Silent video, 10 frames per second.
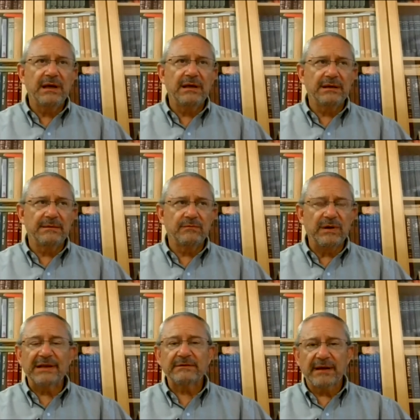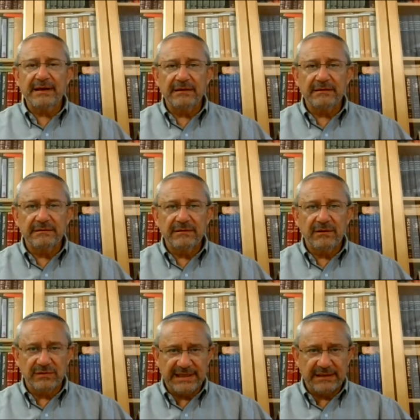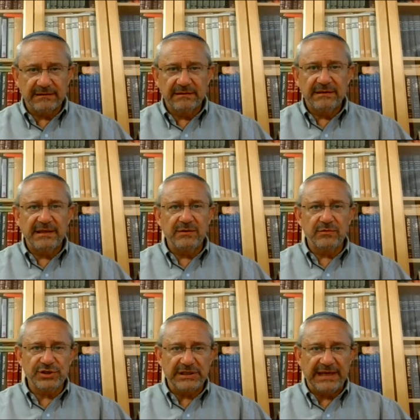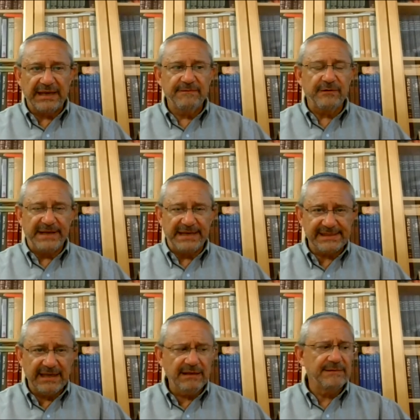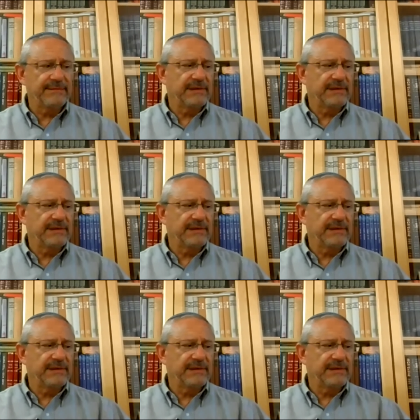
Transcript: Ramat Rachel Hotel in Yerushalayim for Pesach.